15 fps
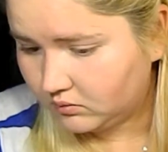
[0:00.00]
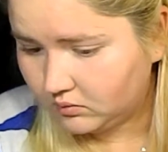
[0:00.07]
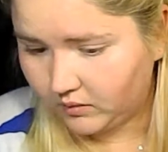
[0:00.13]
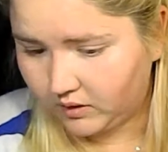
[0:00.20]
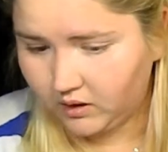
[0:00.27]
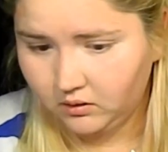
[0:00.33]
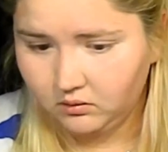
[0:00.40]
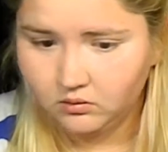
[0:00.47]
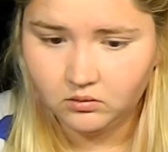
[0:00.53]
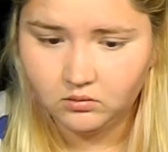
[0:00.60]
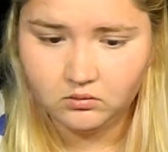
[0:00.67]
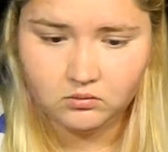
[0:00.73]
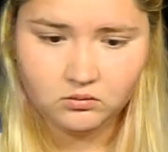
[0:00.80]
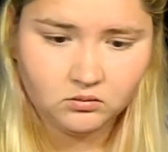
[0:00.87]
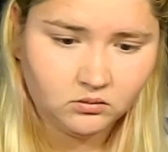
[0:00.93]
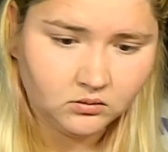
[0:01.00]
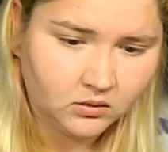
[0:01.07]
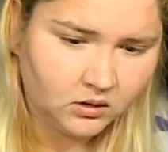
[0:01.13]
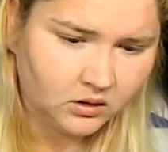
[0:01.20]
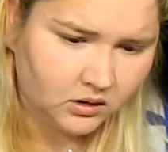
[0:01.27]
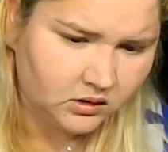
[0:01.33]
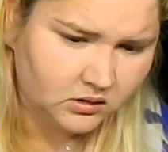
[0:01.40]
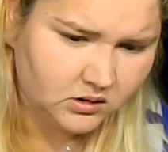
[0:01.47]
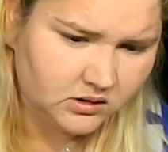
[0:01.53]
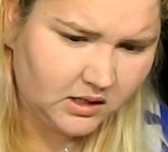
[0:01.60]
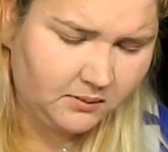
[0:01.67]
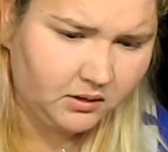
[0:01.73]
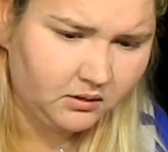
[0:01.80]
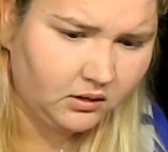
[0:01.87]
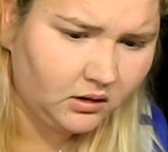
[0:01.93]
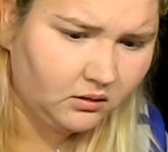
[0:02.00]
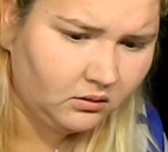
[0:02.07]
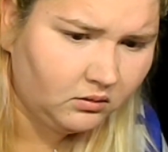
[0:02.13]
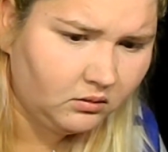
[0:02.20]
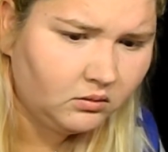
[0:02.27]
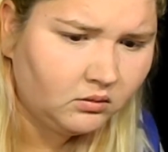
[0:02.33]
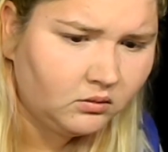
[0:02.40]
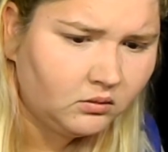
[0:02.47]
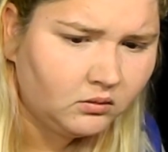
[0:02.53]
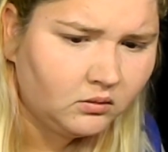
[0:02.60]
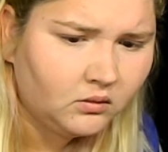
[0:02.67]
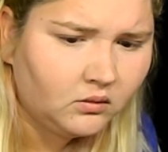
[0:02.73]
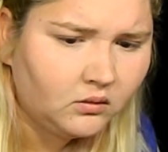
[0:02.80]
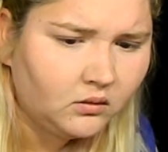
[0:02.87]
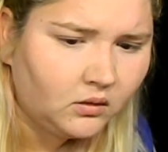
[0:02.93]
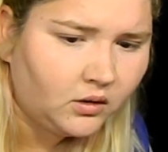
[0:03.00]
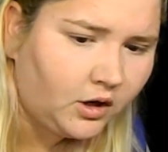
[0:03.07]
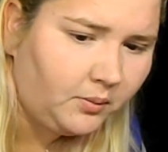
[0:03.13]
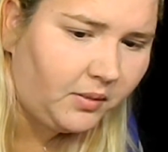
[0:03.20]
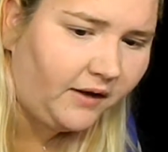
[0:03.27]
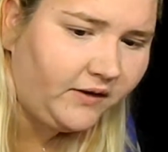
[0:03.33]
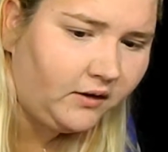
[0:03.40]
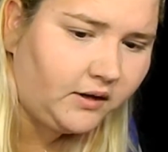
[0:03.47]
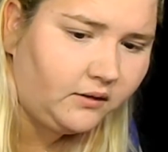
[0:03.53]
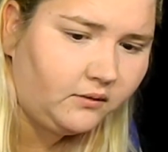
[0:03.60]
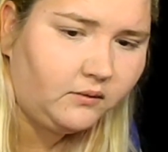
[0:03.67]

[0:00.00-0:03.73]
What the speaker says: Really? What's just happening right now? Nope, I found it.